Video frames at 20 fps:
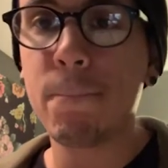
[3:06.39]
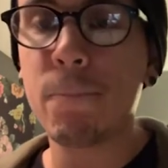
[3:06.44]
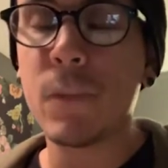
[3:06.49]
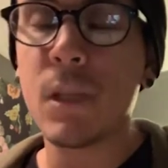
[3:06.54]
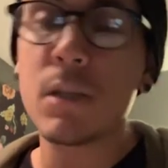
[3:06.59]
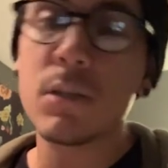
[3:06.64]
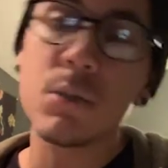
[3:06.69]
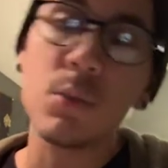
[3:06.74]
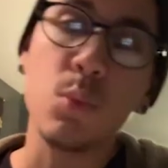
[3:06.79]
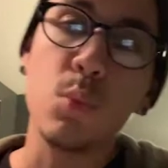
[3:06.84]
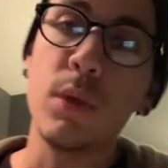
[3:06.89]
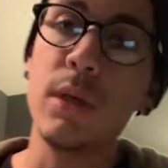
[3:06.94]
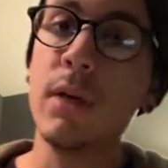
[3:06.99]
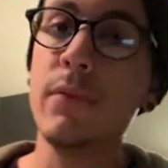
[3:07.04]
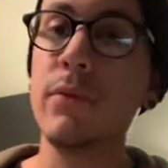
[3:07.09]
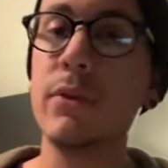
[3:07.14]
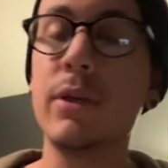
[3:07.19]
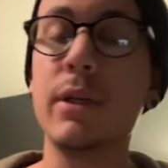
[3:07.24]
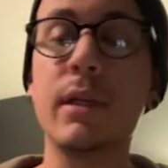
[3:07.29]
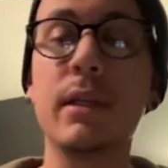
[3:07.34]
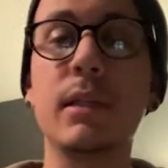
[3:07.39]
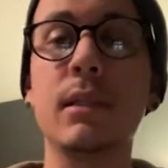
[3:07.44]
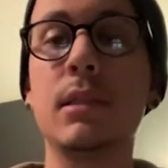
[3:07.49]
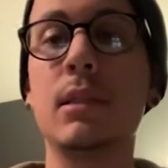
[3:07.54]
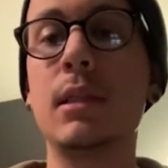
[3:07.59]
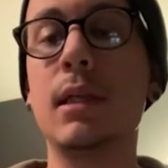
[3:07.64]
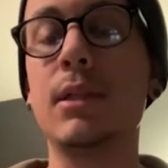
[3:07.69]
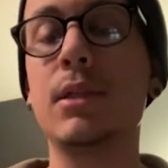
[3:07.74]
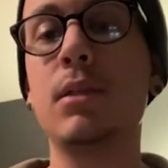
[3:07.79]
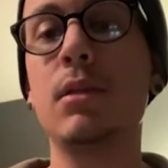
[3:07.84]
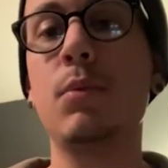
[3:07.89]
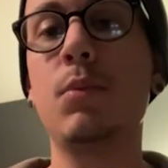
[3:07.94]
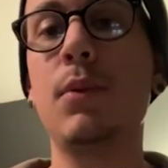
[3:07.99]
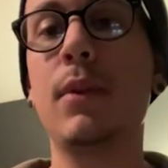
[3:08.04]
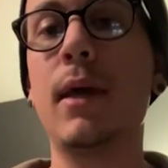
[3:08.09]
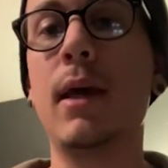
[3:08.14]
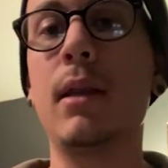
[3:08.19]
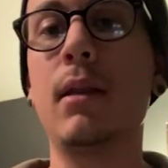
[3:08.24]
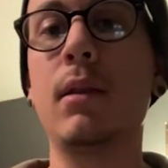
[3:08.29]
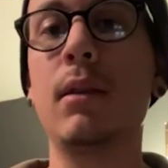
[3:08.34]
So whatever it is that
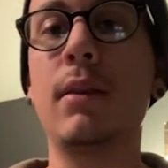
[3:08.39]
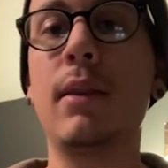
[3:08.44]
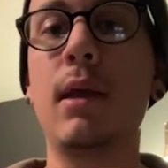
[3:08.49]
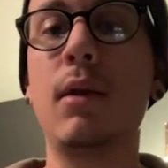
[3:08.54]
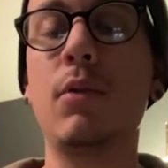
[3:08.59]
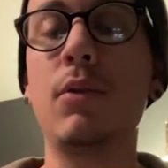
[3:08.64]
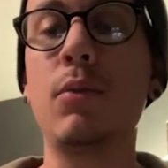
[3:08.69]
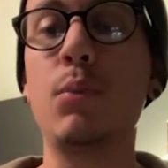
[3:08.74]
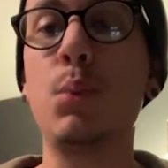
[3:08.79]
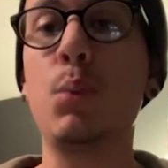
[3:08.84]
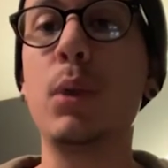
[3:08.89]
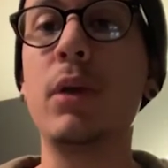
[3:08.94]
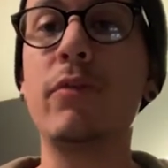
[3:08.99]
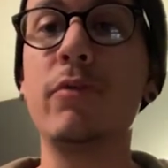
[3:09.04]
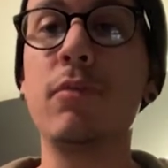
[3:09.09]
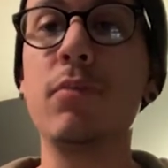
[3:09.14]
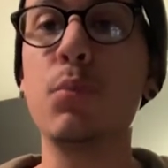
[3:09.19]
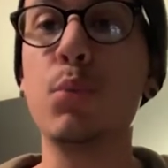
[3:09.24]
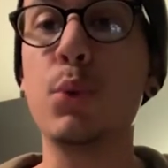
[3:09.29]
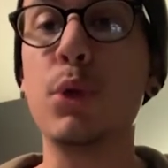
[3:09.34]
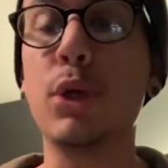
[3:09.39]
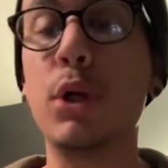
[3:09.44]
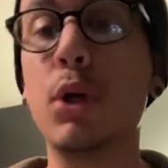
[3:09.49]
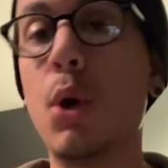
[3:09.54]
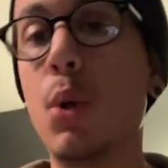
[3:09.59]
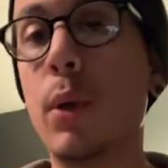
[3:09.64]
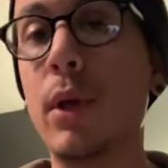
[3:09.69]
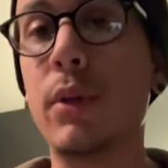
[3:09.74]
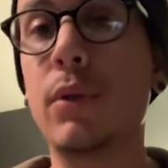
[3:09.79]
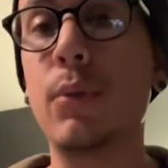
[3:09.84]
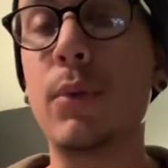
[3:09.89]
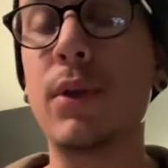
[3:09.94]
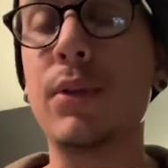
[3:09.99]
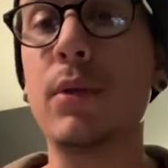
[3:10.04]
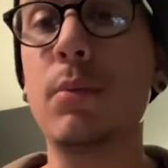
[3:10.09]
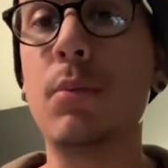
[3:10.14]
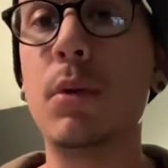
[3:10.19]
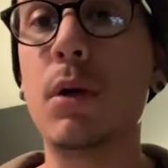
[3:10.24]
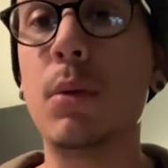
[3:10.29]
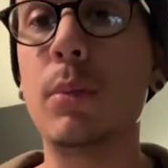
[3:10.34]
we're going through at the
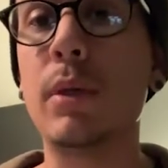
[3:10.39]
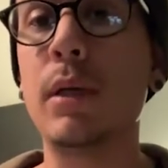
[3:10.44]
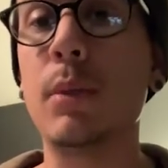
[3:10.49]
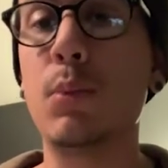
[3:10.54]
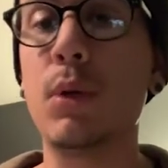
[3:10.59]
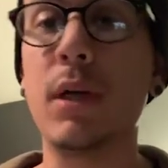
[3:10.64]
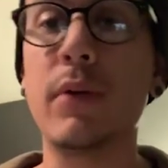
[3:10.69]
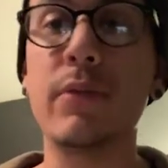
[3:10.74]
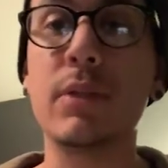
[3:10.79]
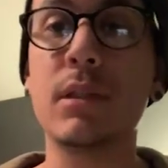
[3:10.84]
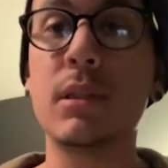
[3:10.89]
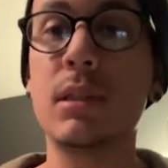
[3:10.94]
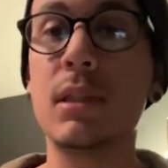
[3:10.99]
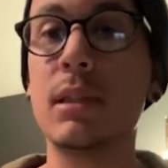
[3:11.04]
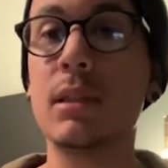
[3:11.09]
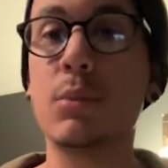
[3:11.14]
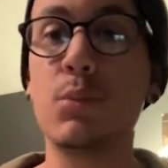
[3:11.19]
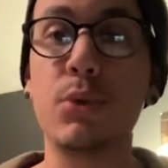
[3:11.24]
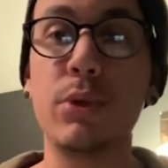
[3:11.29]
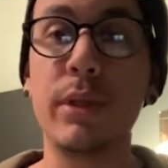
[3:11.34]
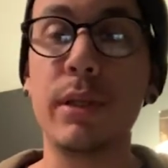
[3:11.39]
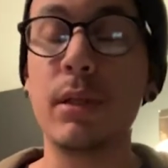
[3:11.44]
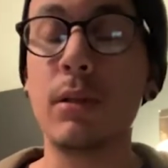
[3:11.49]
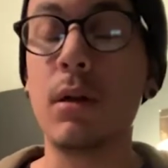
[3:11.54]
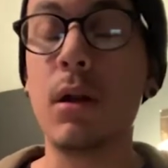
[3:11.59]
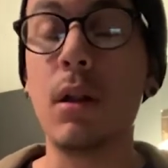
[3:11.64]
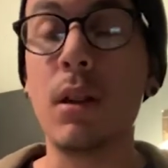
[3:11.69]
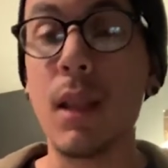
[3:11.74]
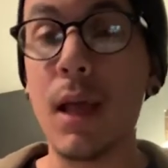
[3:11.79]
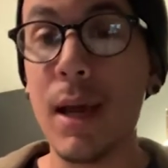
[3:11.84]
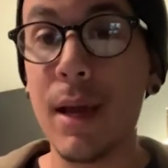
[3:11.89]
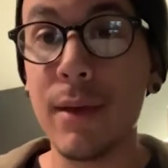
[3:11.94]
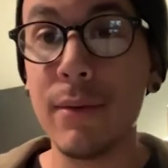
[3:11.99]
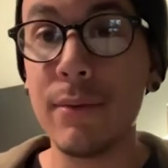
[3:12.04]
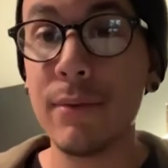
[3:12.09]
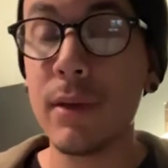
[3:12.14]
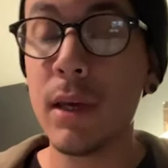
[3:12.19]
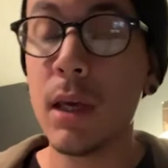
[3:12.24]
moment, whatever season we're in our life,